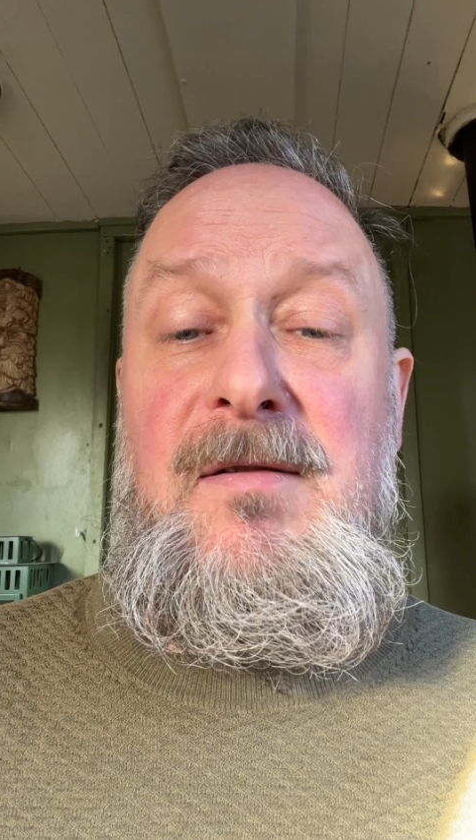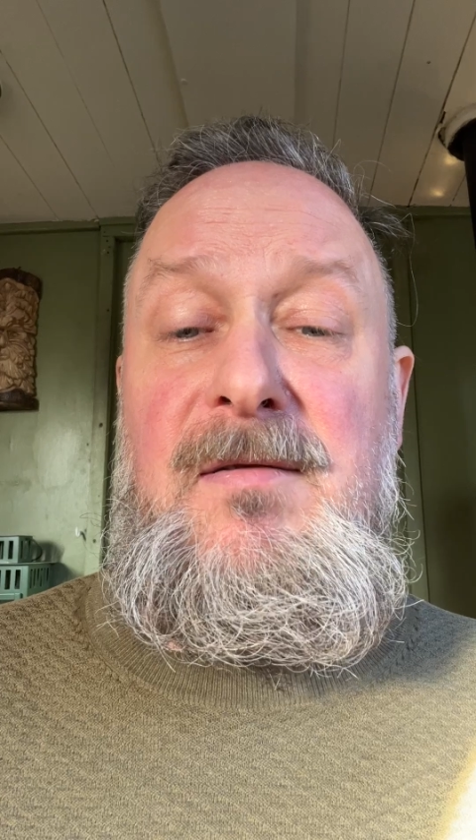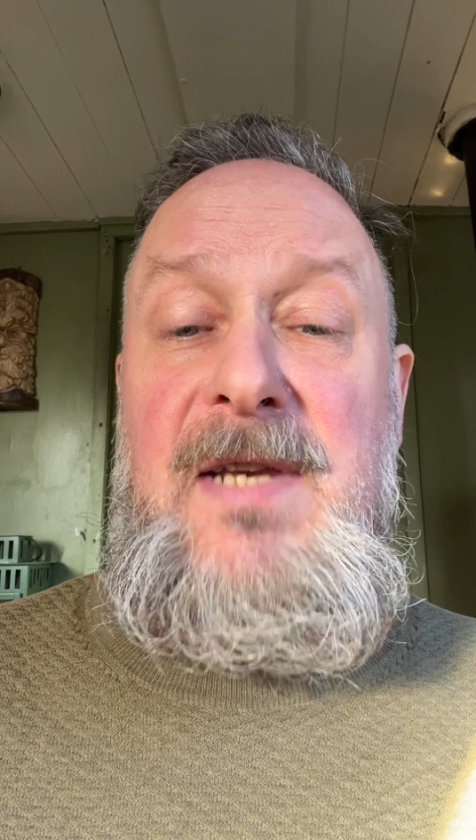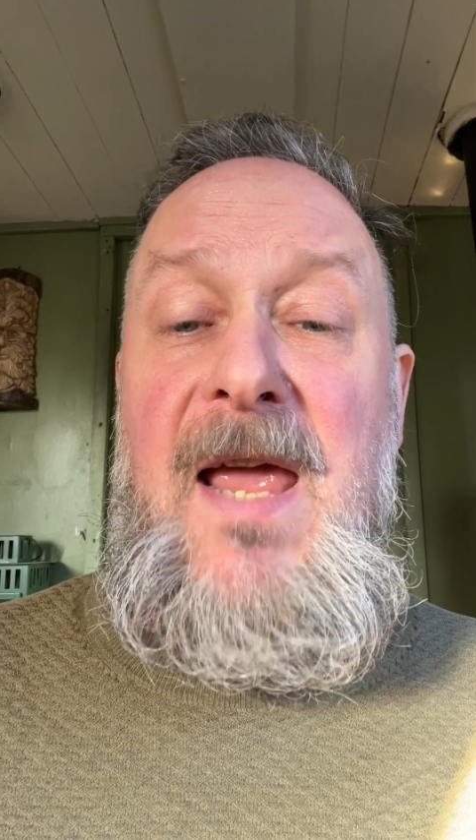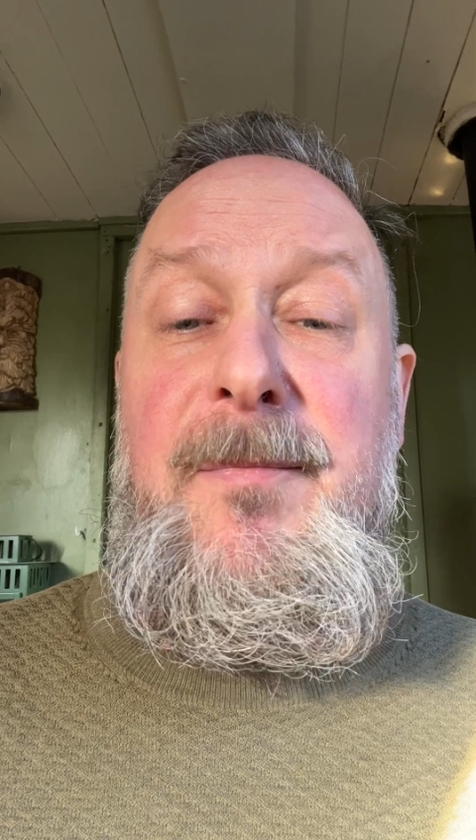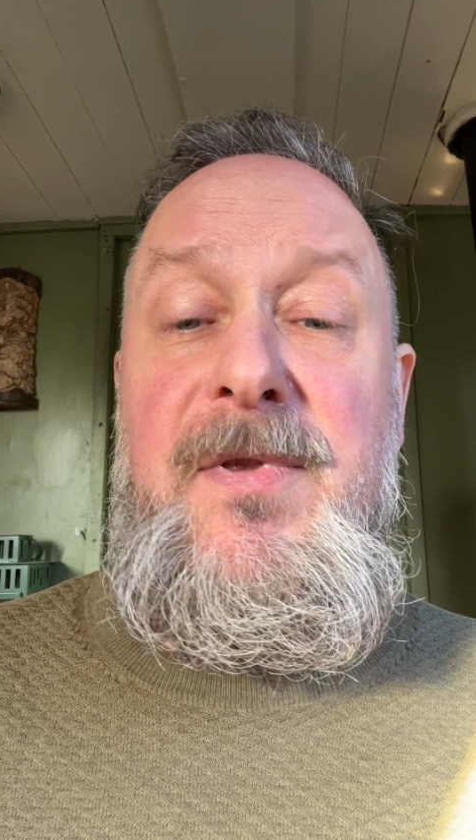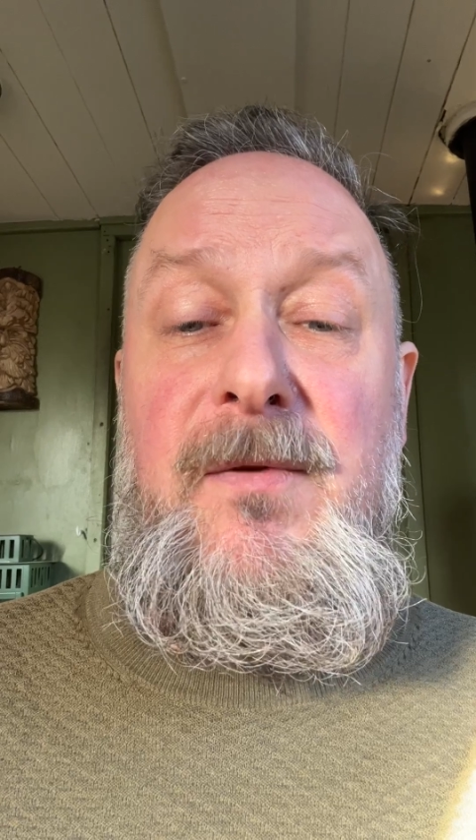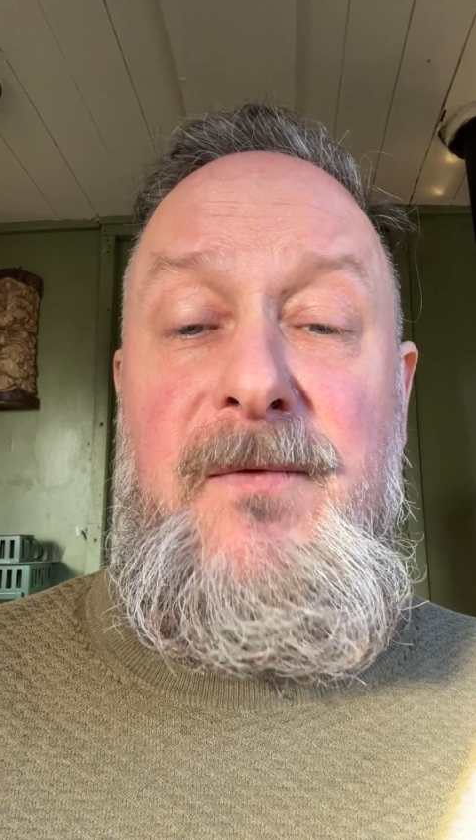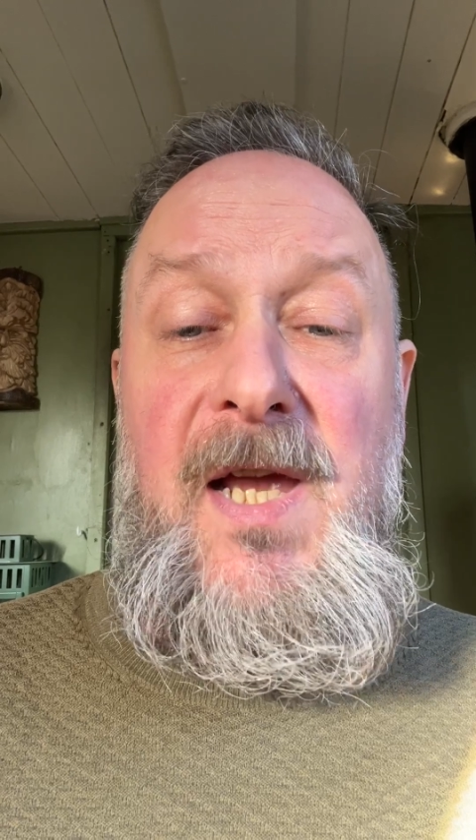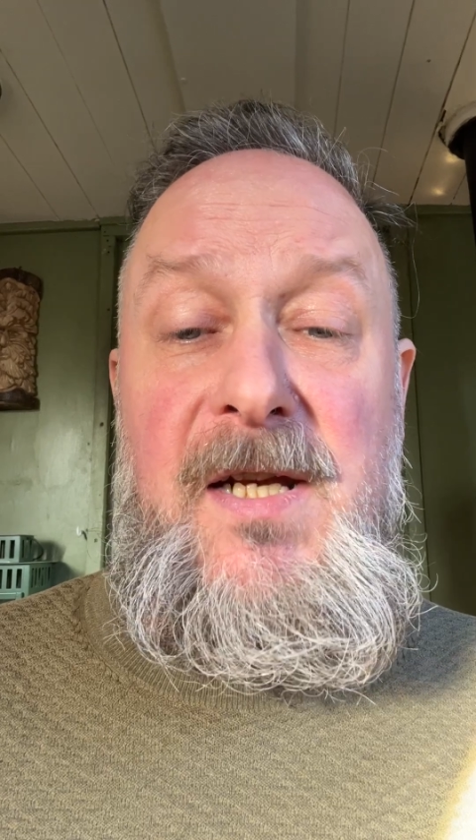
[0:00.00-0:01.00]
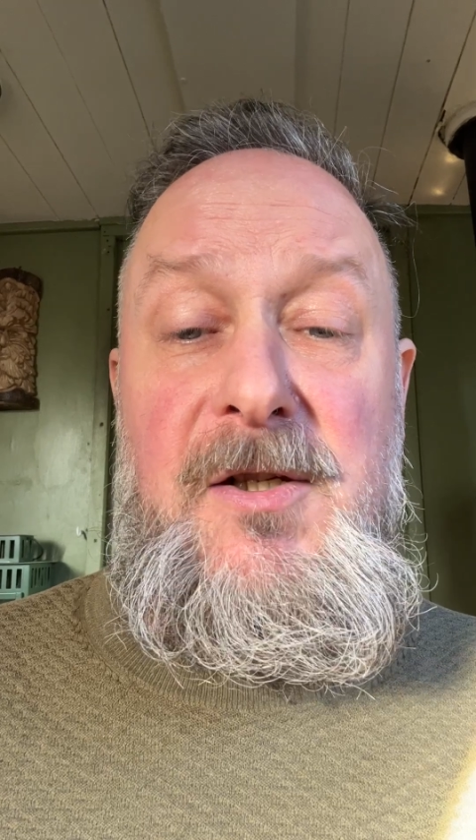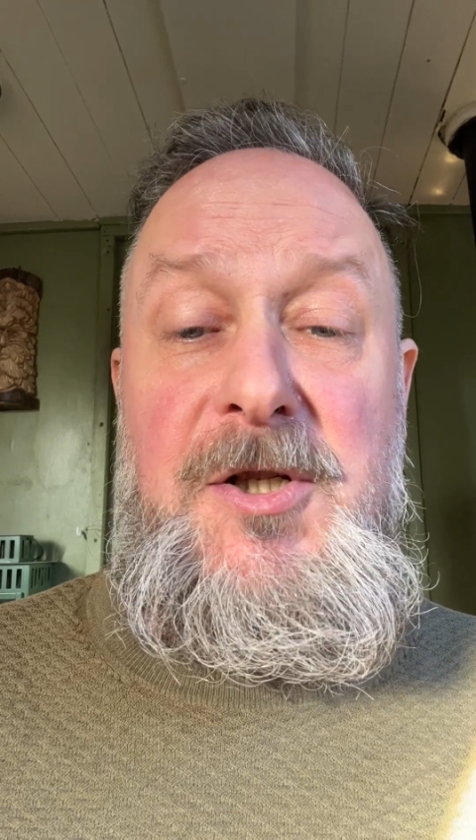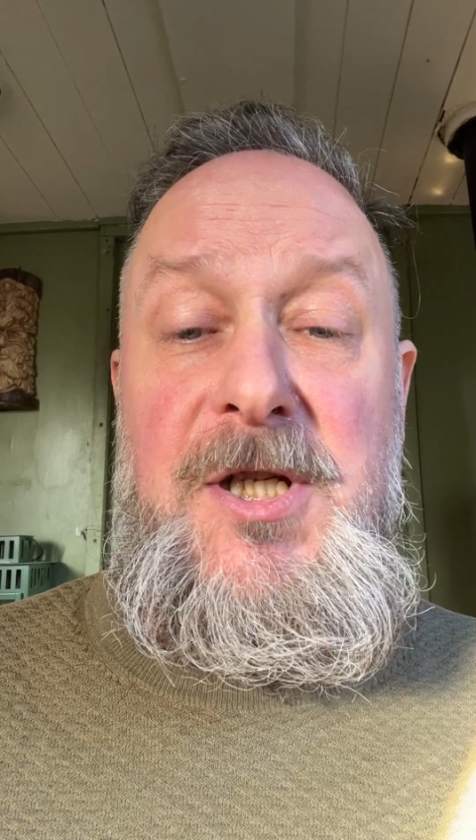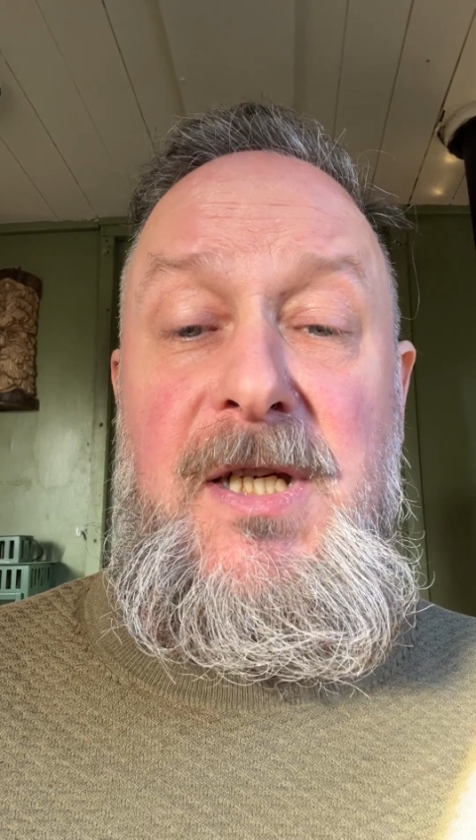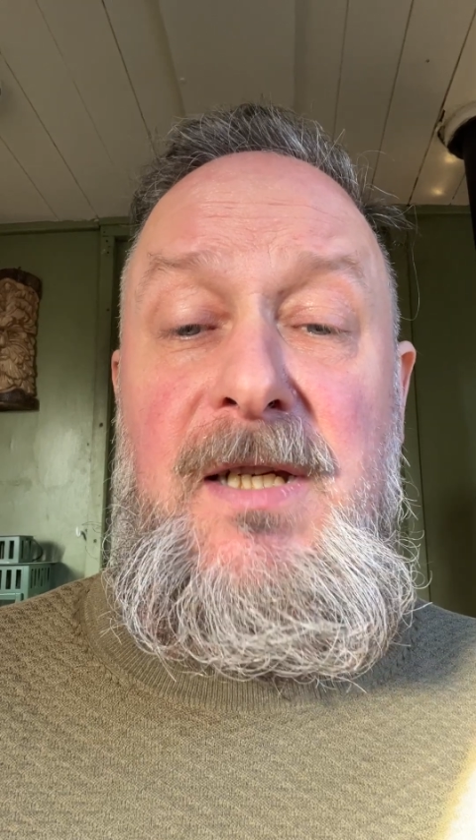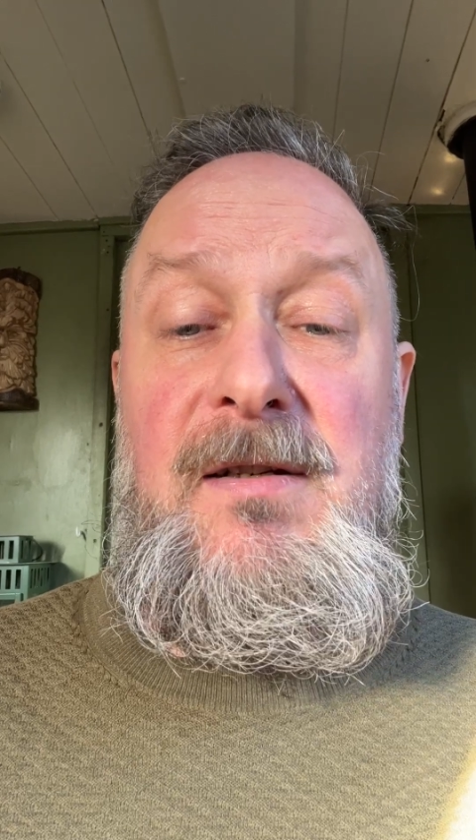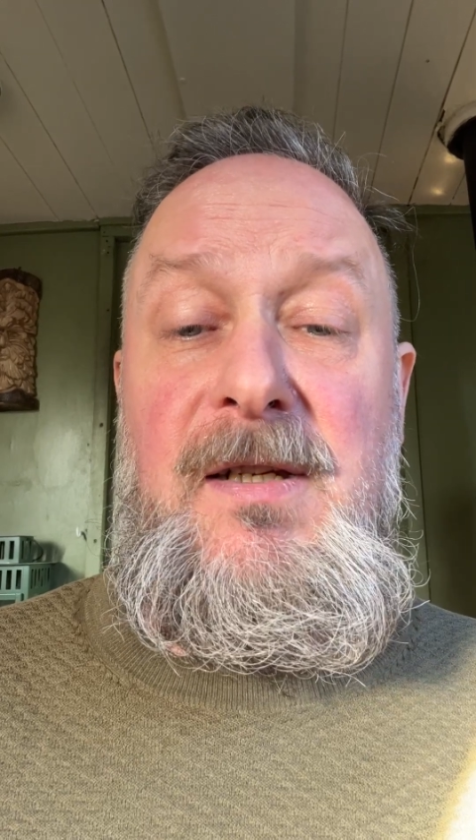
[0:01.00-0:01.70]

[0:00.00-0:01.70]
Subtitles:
depth of energy